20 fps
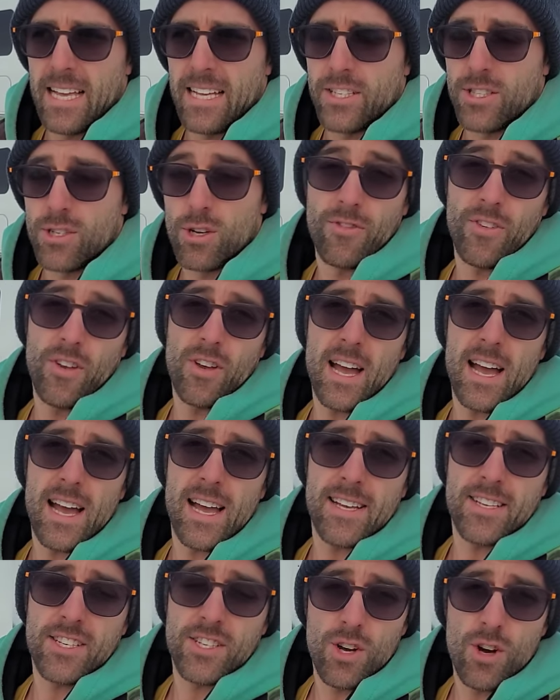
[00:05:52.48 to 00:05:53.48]
So if you
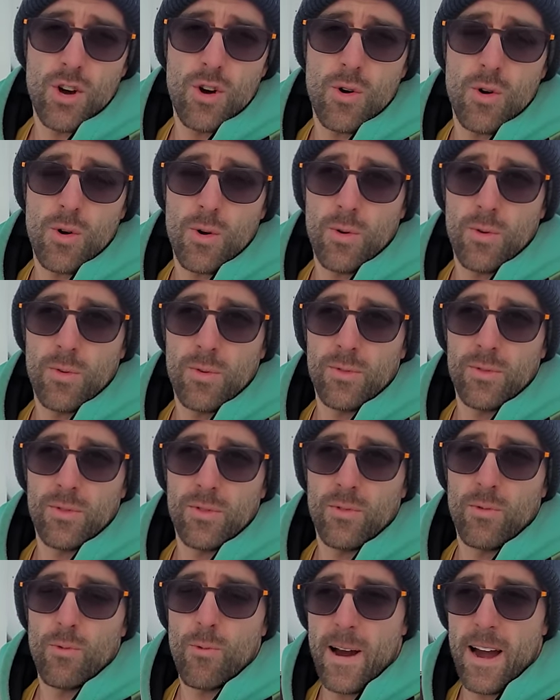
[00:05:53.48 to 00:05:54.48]
guys know
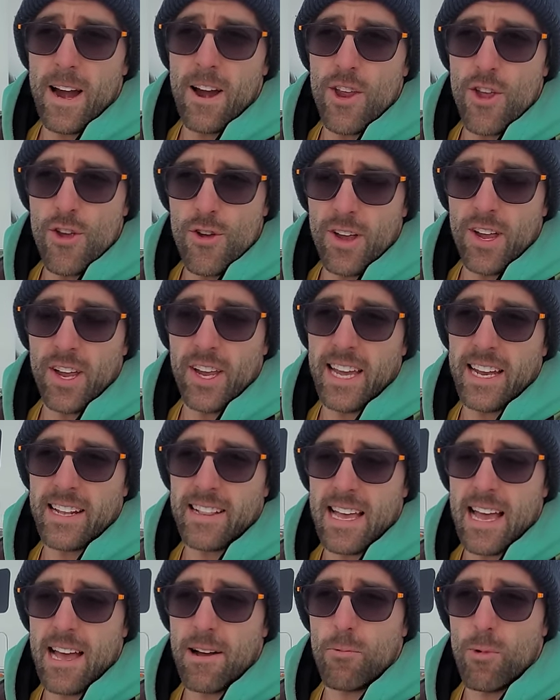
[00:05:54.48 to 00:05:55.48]
where you can get
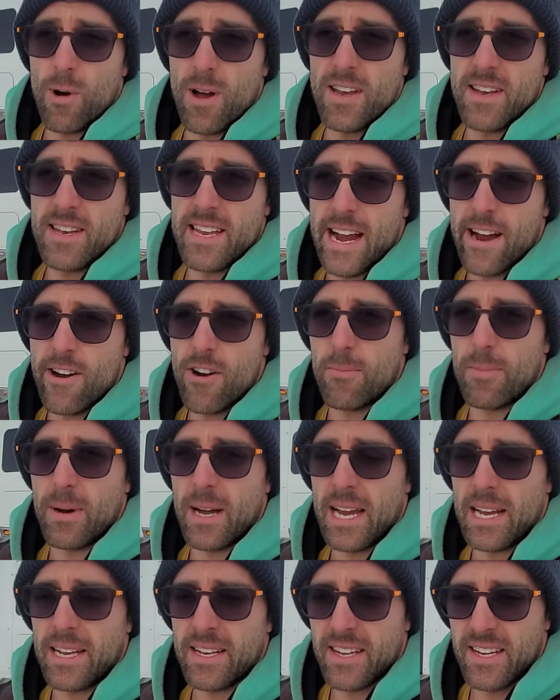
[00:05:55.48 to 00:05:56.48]
that one
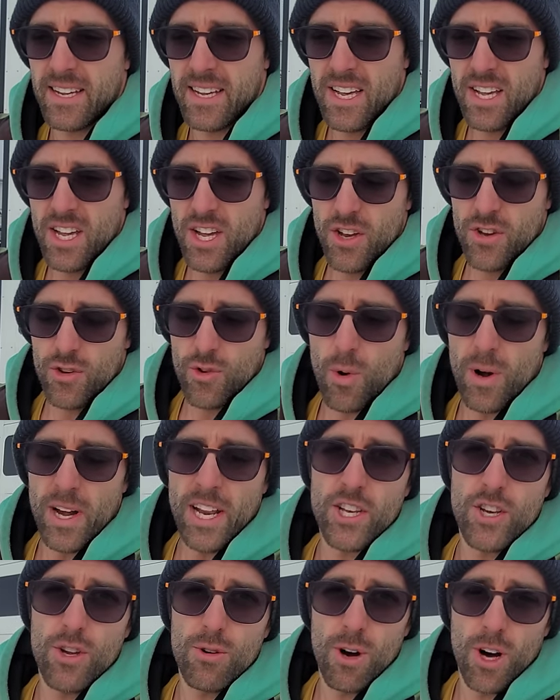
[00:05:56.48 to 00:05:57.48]
terabyte
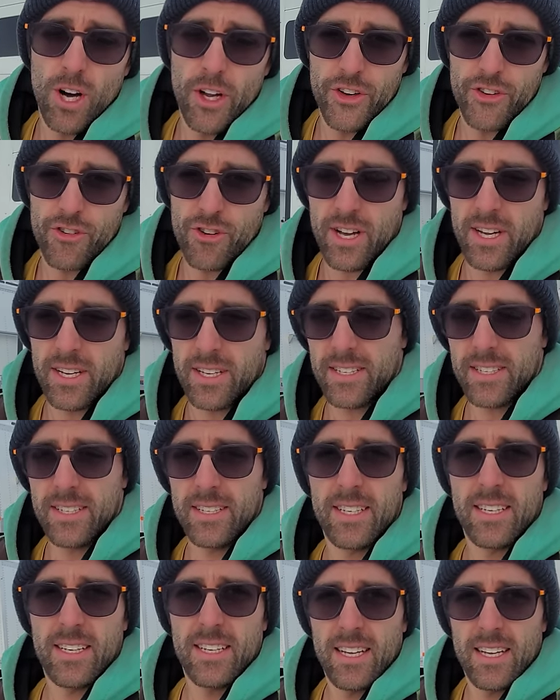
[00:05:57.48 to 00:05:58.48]
22 Ultra,
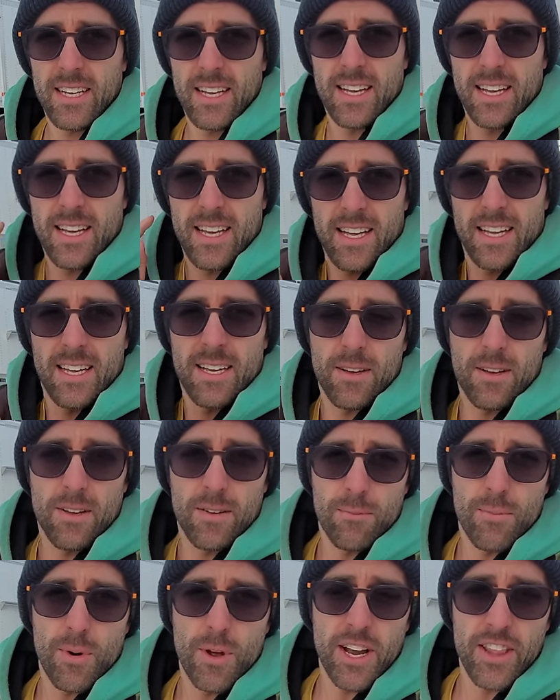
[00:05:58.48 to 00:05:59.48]

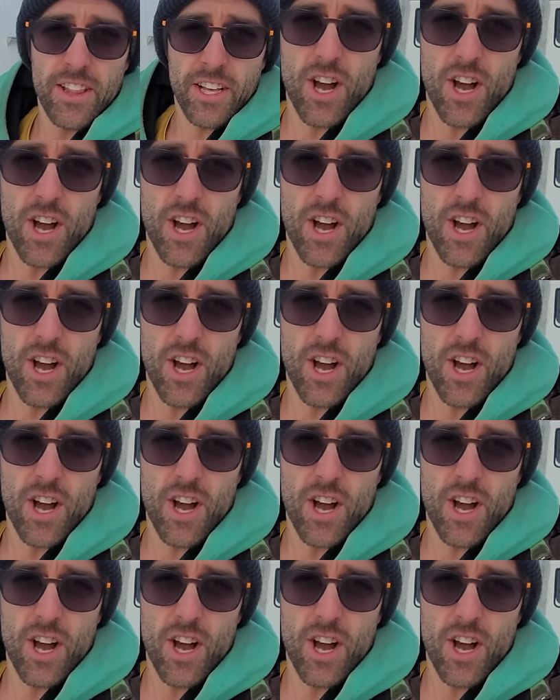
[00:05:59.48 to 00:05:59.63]
put it in the